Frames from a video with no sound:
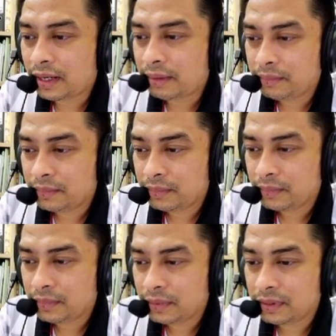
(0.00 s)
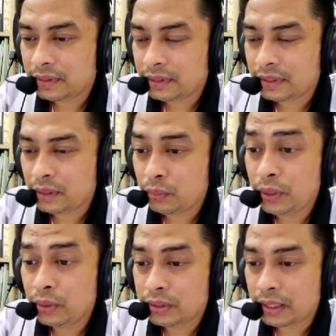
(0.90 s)
the time,
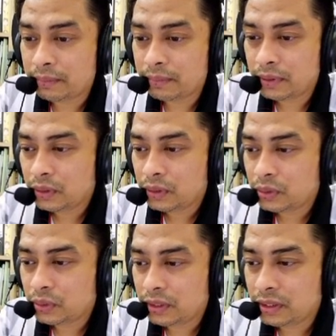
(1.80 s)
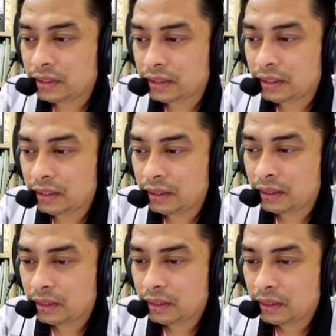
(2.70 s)
the window time. So this is
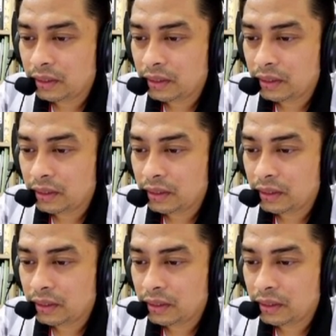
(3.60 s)
actually